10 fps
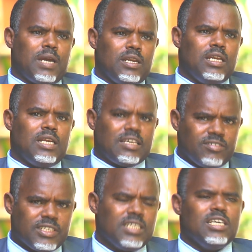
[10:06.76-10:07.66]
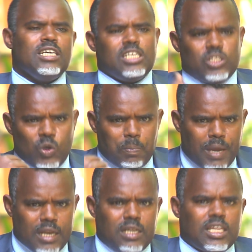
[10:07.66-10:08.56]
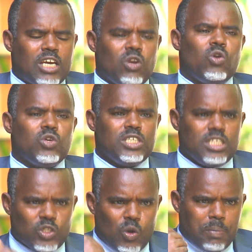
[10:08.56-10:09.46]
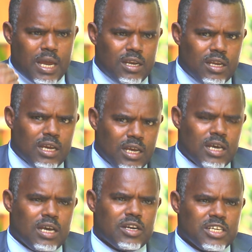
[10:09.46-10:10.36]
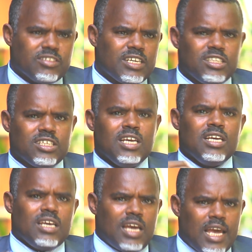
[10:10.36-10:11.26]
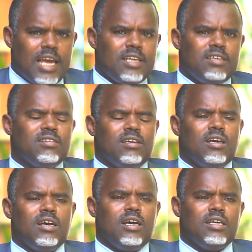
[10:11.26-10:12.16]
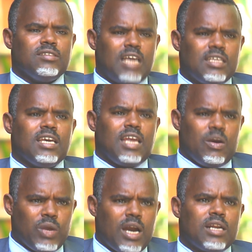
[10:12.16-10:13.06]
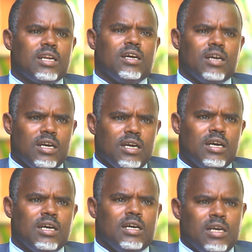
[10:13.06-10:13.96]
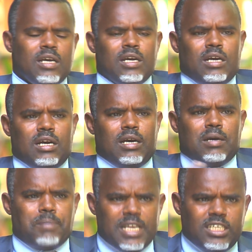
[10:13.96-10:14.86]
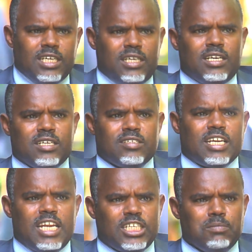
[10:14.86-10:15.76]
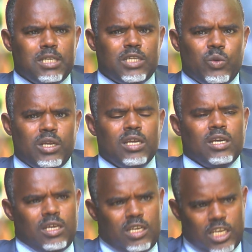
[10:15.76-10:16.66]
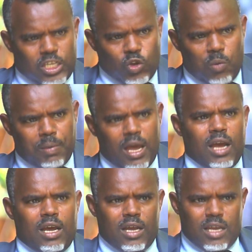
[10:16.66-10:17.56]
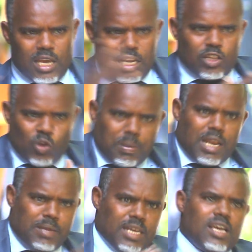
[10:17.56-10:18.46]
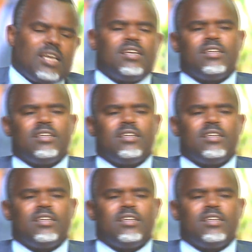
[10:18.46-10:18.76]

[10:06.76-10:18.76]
industry, Ethiopian technology, Ethiopian research, and in that area we are bridging the relation between Ethiopia and Ethiopian American.